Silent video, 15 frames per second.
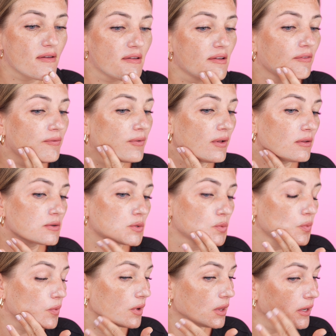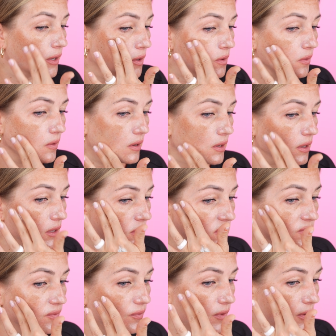It feels really good.
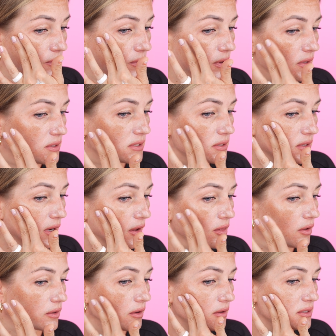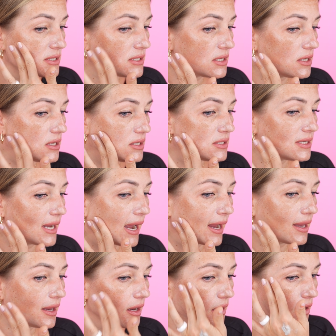It's very, it's a little sticky,
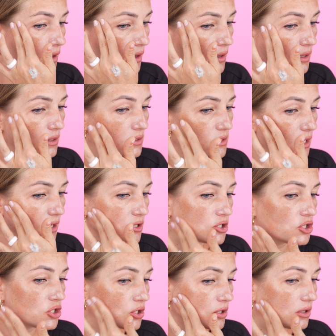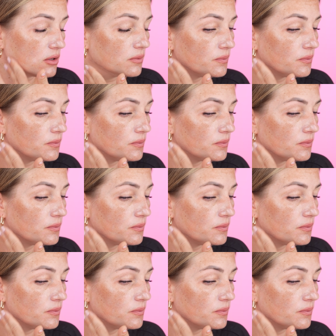tacky texture.